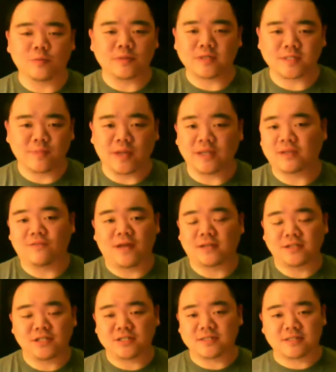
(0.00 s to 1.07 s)
Despite the fact
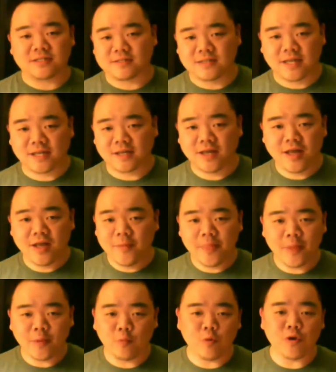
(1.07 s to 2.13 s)
that she's this like
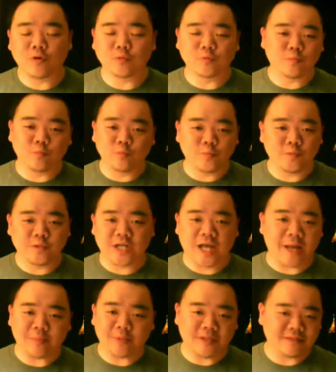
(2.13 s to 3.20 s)
world
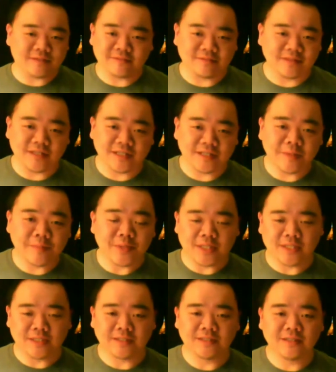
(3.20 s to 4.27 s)
champion
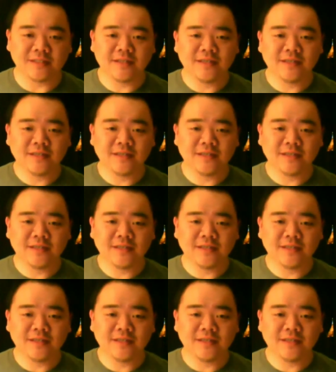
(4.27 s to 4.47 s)
Olympian,